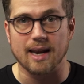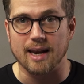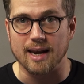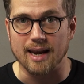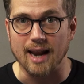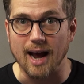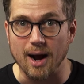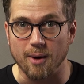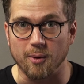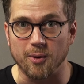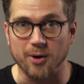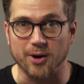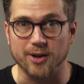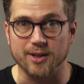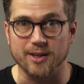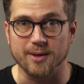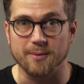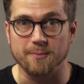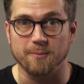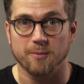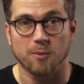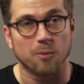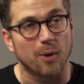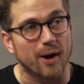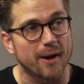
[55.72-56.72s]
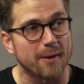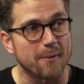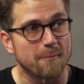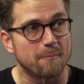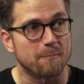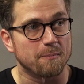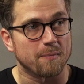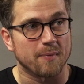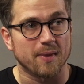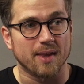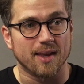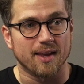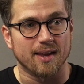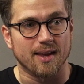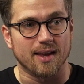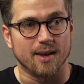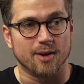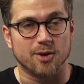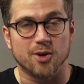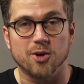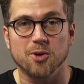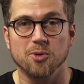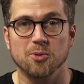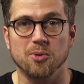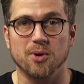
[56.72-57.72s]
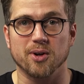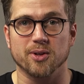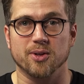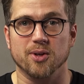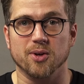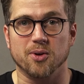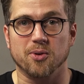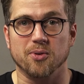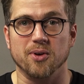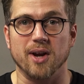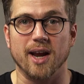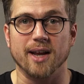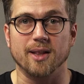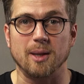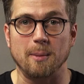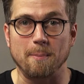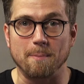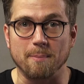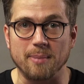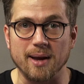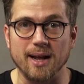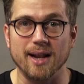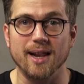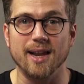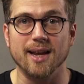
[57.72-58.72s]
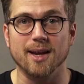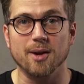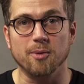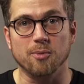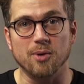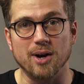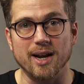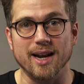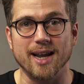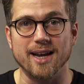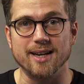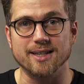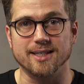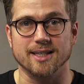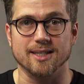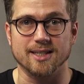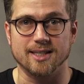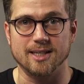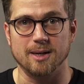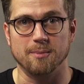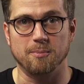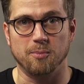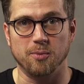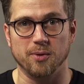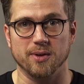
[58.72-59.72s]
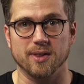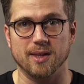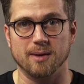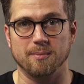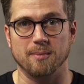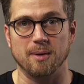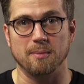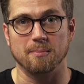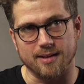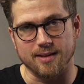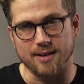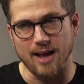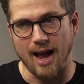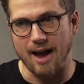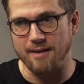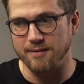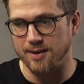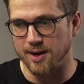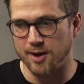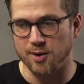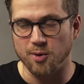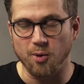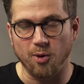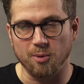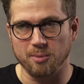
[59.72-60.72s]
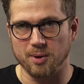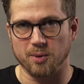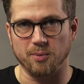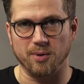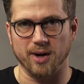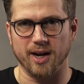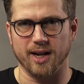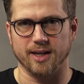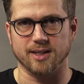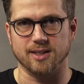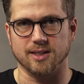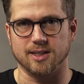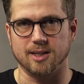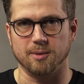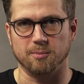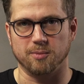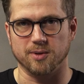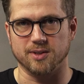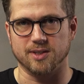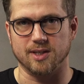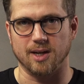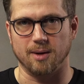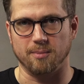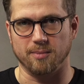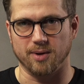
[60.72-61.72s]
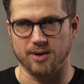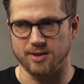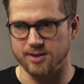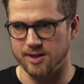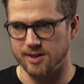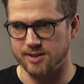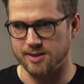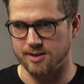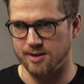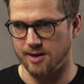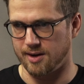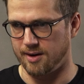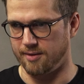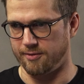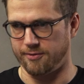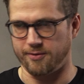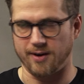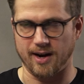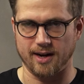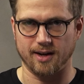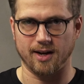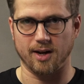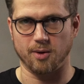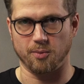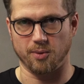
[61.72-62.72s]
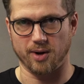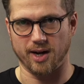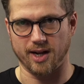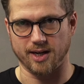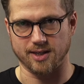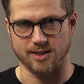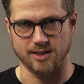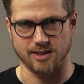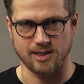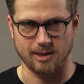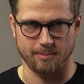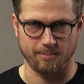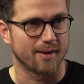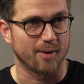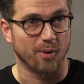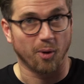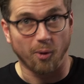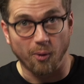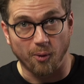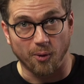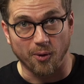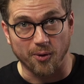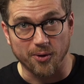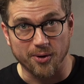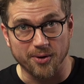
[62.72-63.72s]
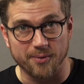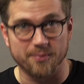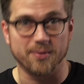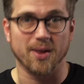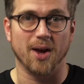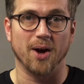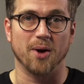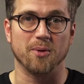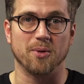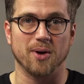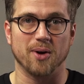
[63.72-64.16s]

Now what? Well, you want to create a billing relationship with them. Having a normal relationship with someone, just a friendly relationship or a